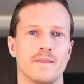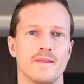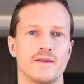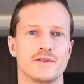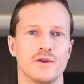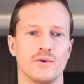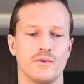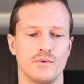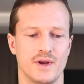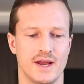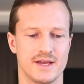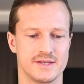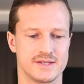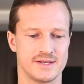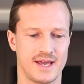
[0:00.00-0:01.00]
So when
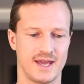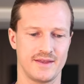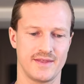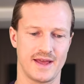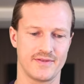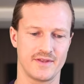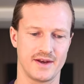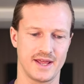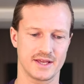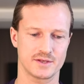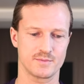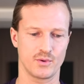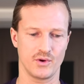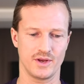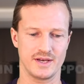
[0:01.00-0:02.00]
I say that the next
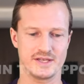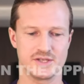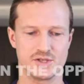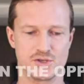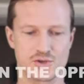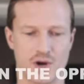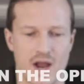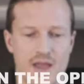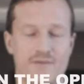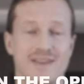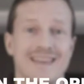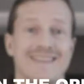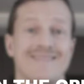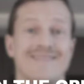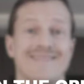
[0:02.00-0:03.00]
point is drive
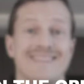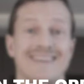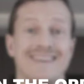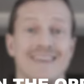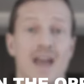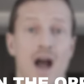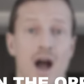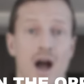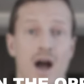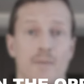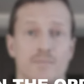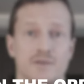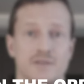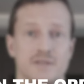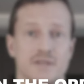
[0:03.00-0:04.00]
in the
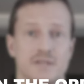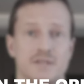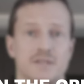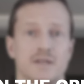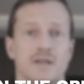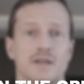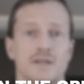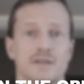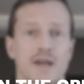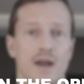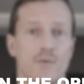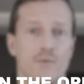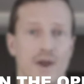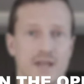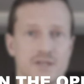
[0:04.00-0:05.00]
opposite
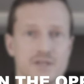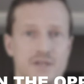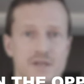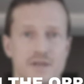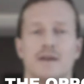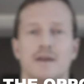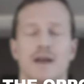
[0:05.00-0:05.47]
direction,